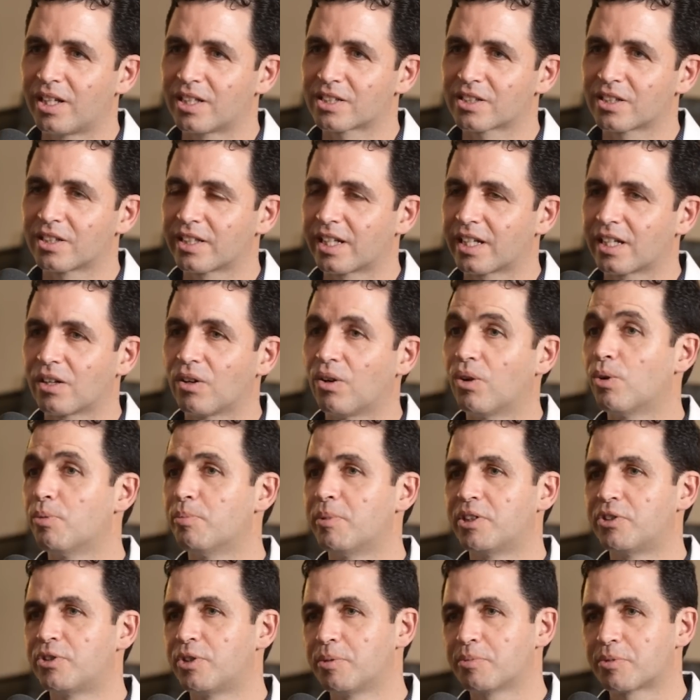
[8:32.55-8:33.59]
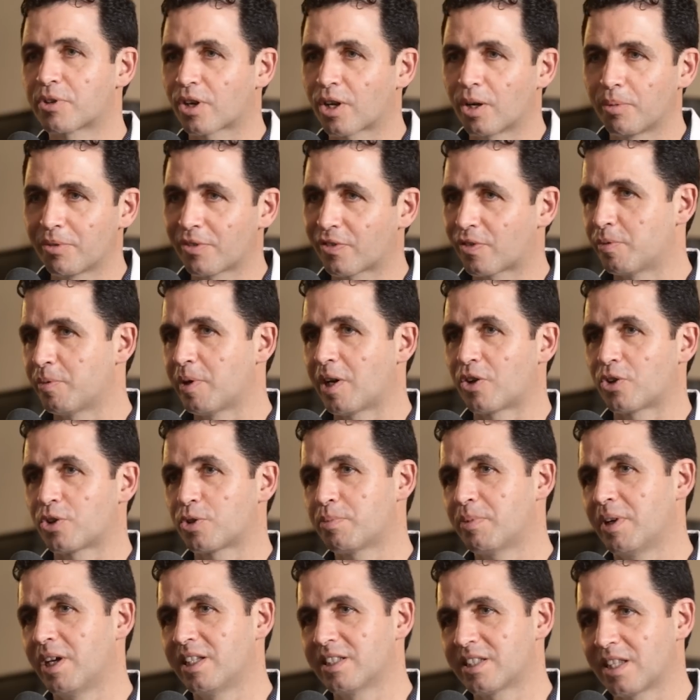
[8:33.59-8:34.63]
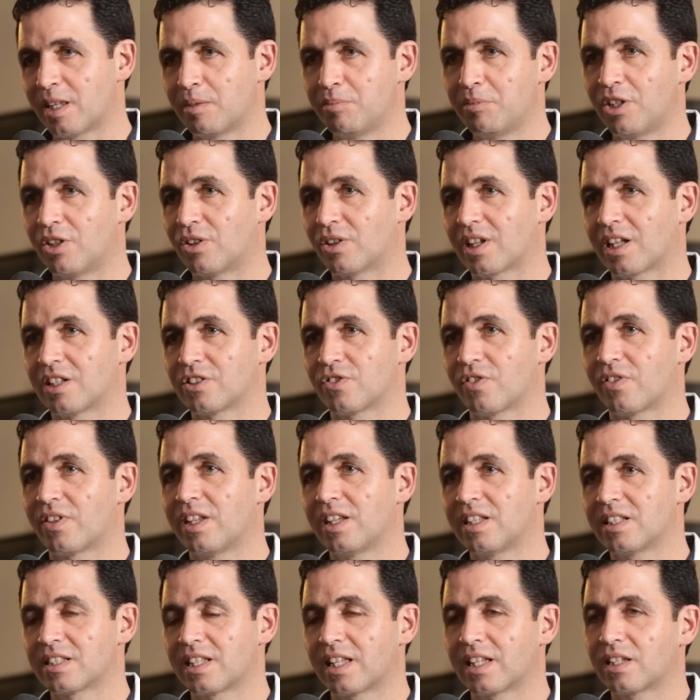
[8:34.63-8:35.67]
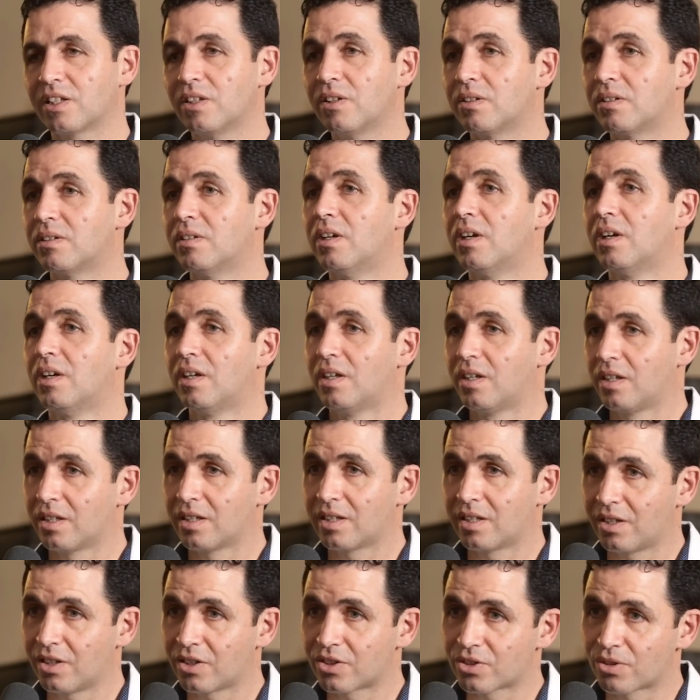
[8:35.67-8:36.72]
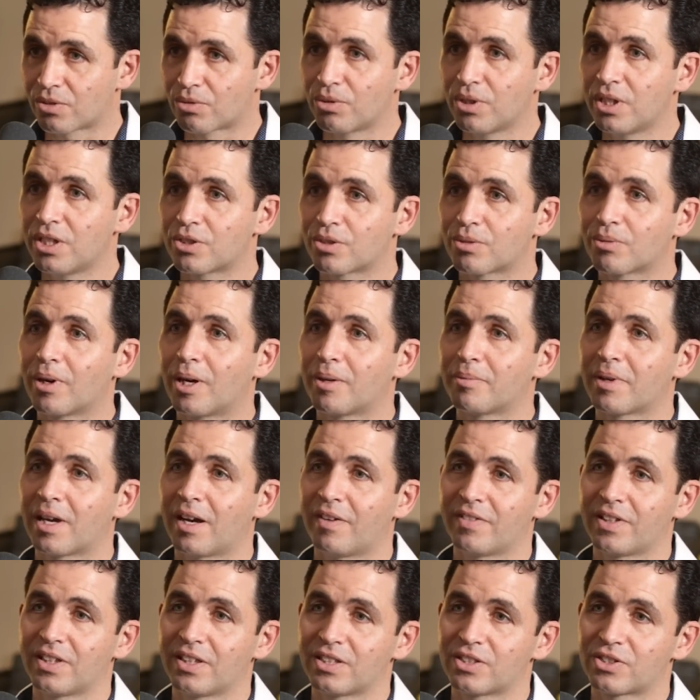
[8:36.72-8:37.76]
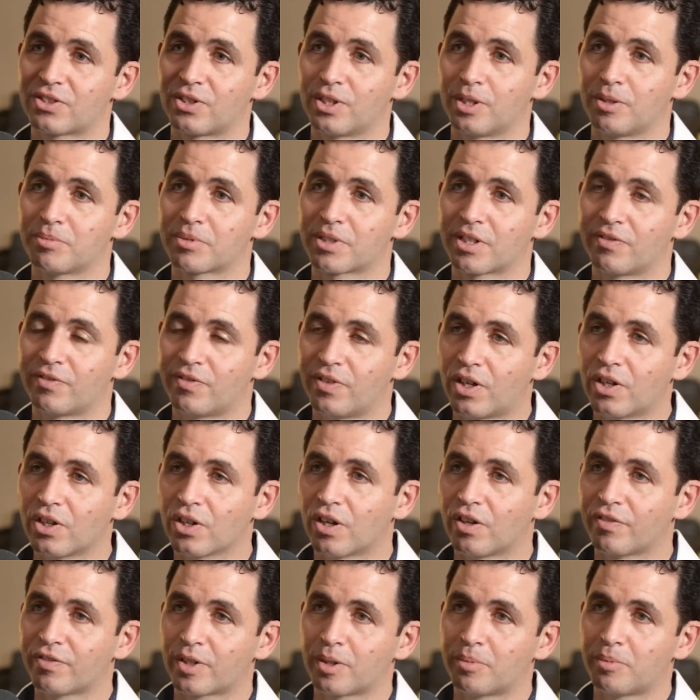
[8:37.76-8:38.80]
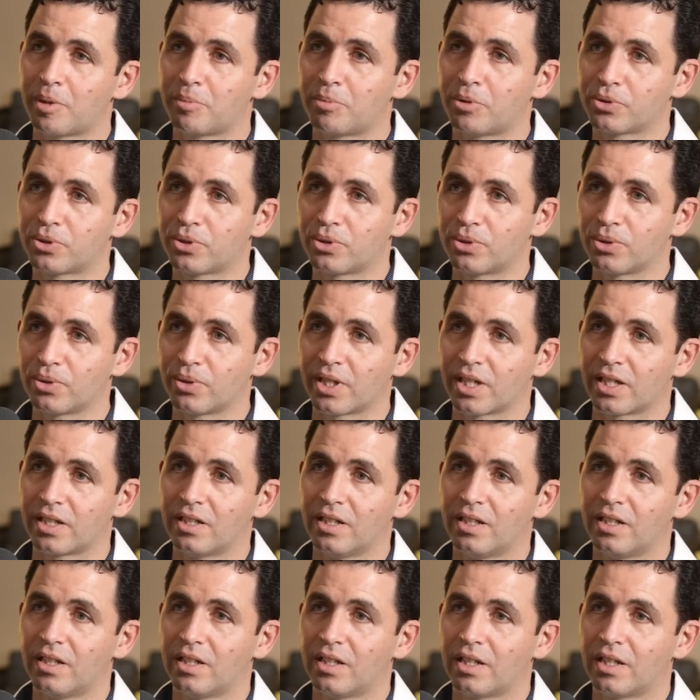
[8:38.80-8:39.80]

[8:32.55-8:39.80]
It's not like, oh, my dreams are coming from outer space and I mean all kinds of things. Like, no, here's the reason why I'm having these dreams. And very often I'm able to do that.